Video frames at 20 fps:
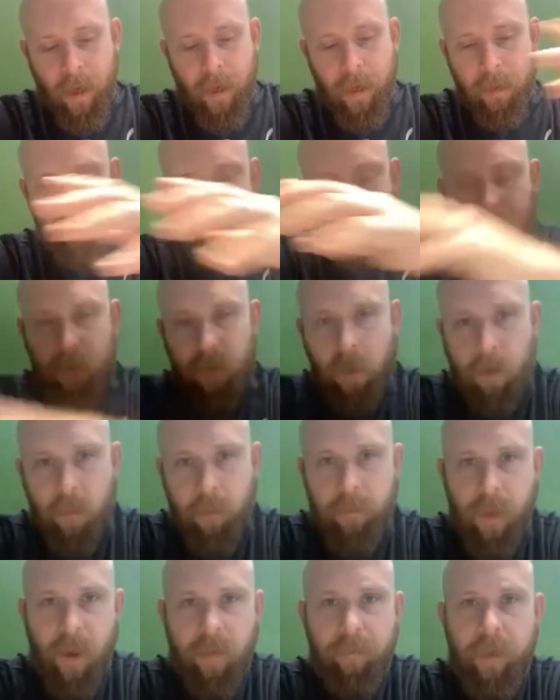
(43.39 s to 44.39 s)
So
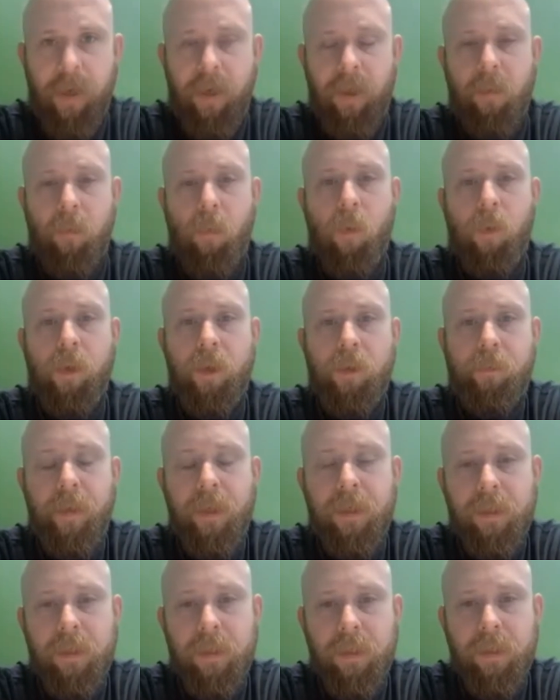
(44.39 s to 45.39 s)
I've been in the mortgage
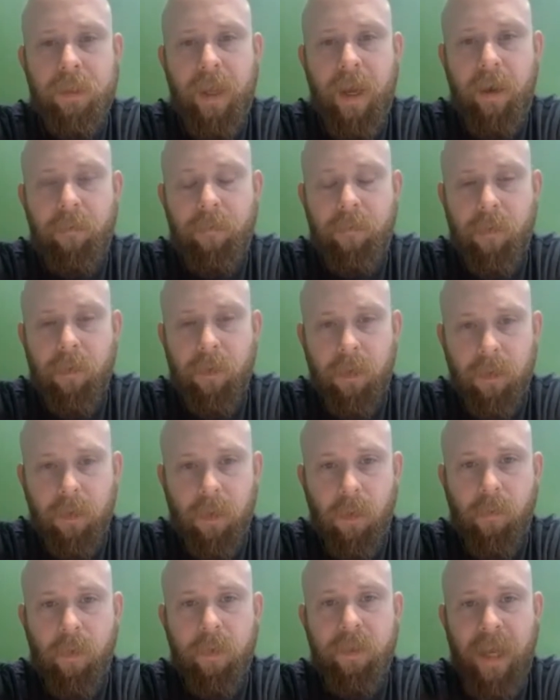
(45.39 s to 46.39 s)
business now for a little
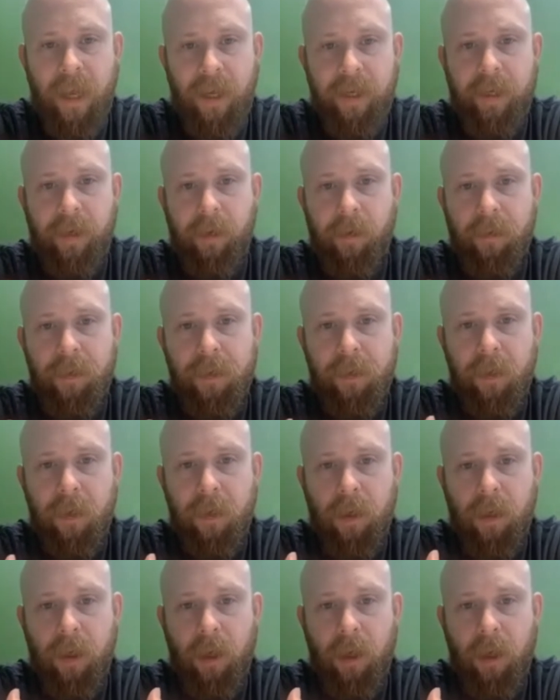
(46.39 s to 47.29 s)
over 10 years.